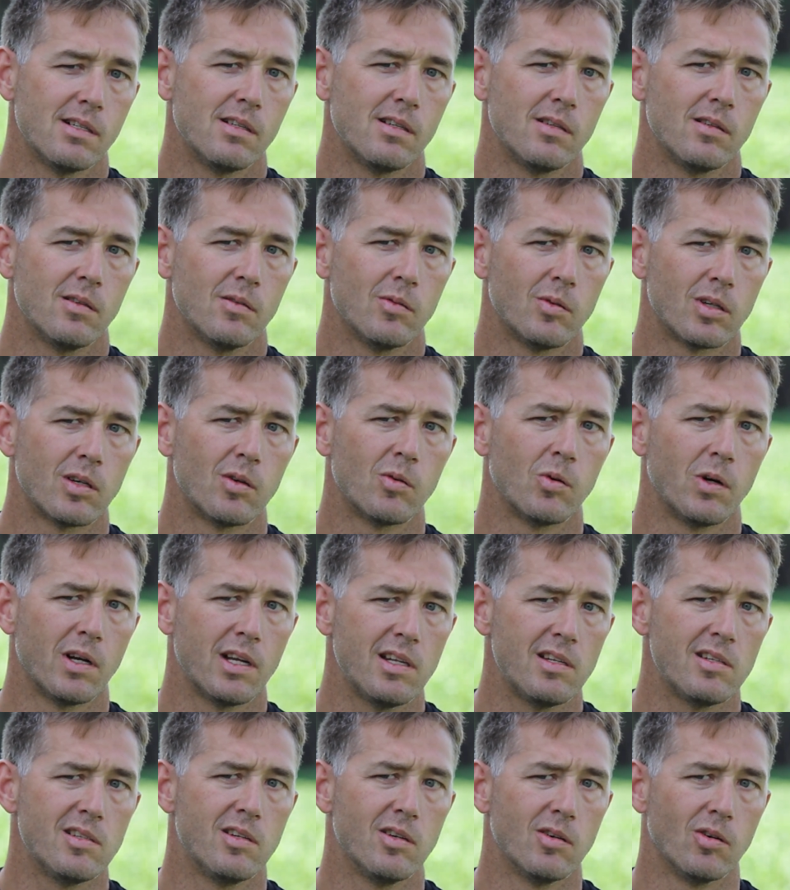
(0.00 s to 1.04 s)
I wonder what
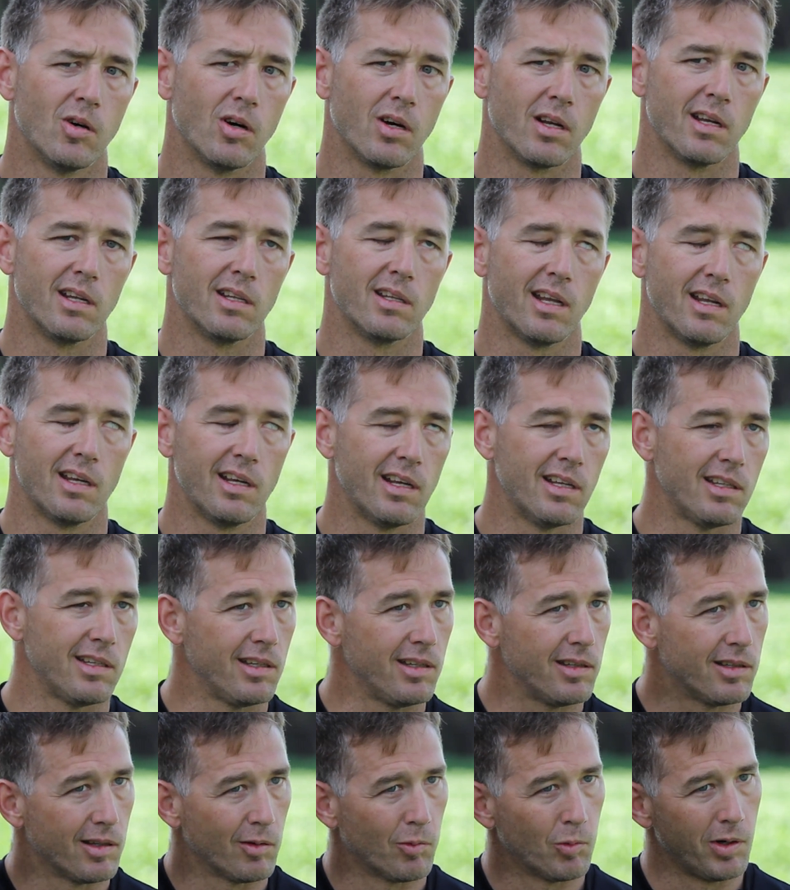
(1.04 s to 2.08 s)
he's doing. And the,
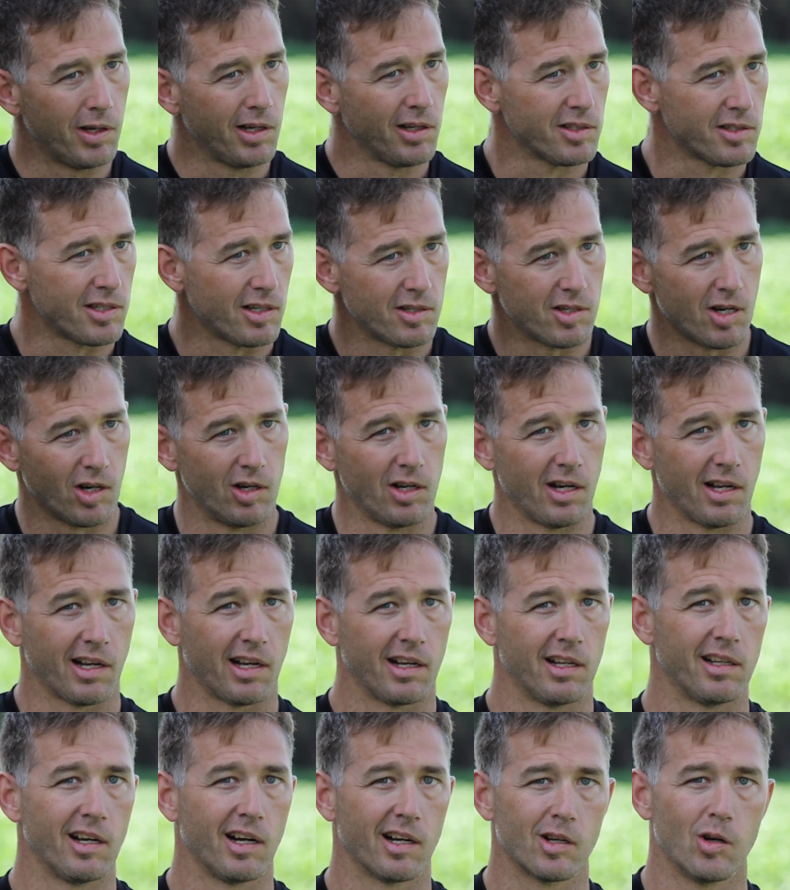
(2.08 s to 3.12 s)
and the wheels are turning
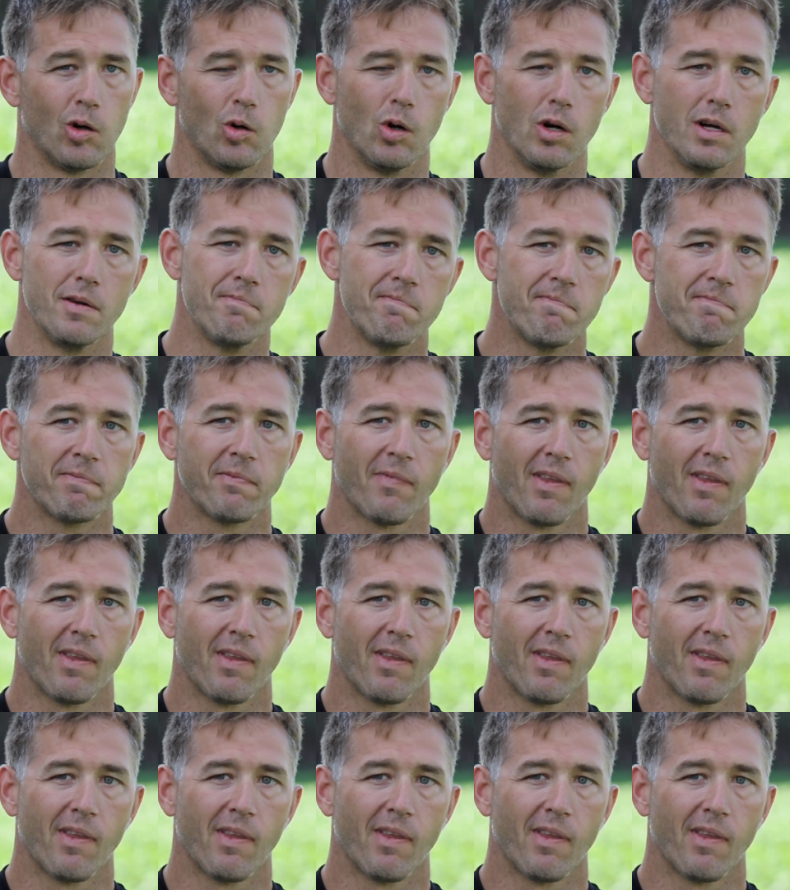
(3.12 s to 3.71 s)
and they're going,